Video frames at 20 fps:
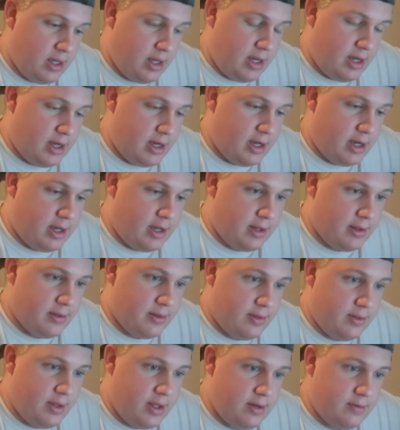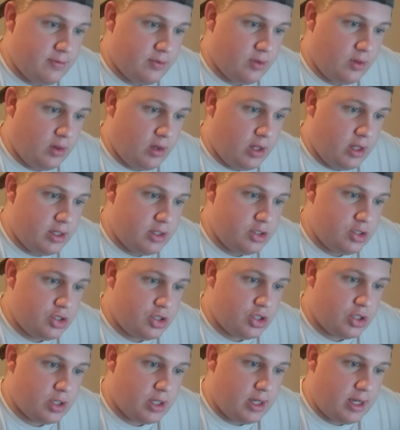Then for
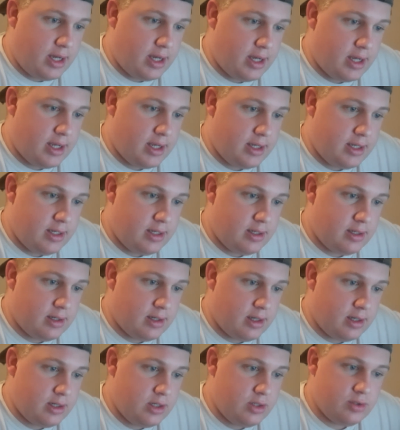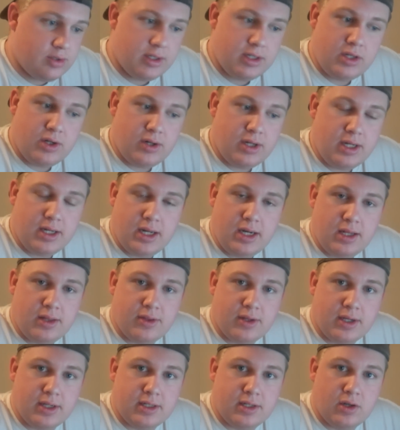lunch, I usually don't eat
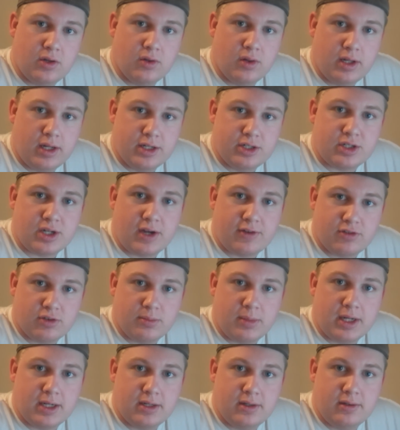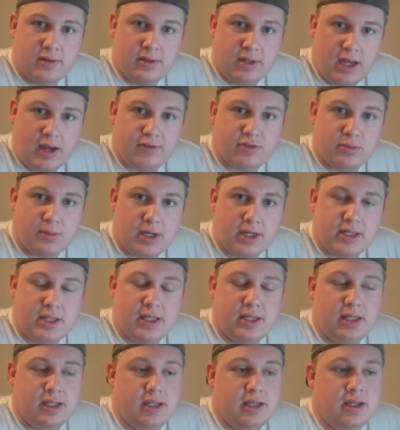anything until lunch after my
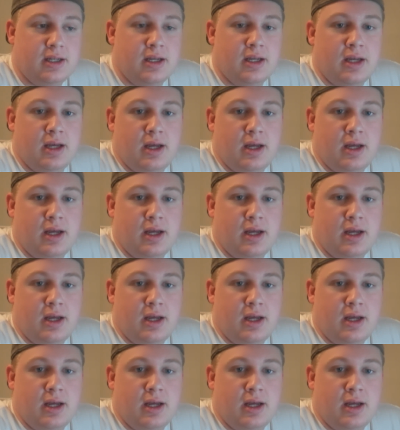tea.